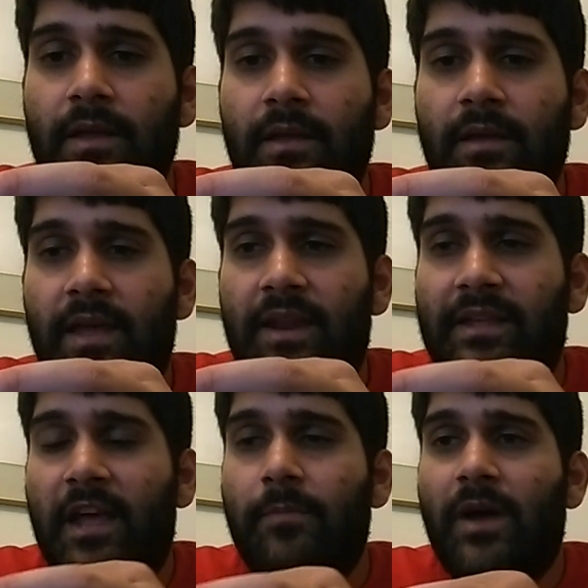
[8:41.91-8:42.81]
and it
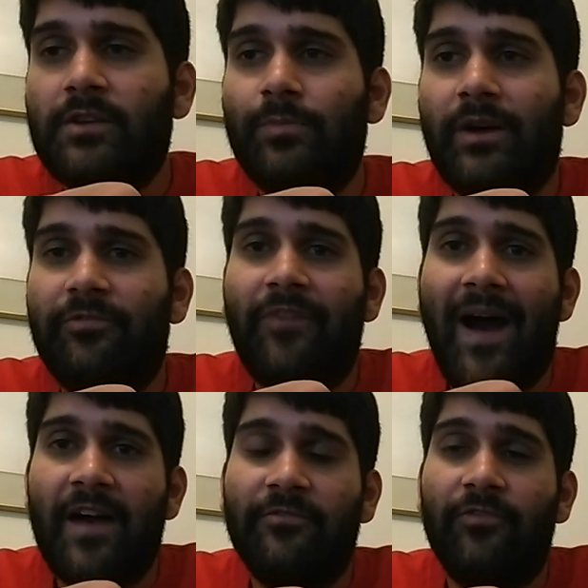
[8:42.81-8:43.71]
came out to about 5
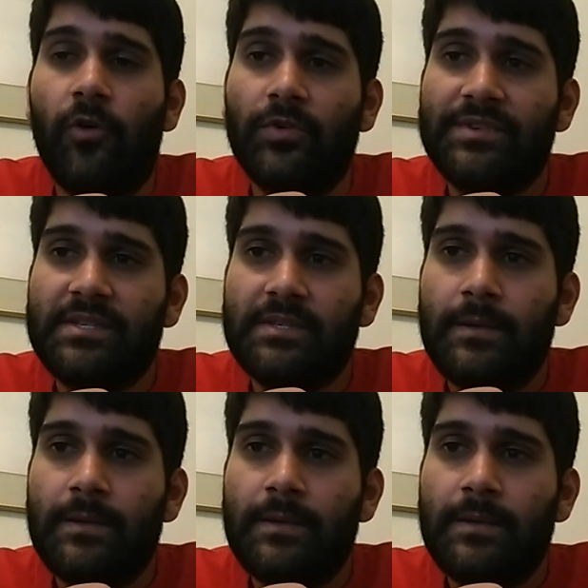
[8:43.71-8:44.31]
volts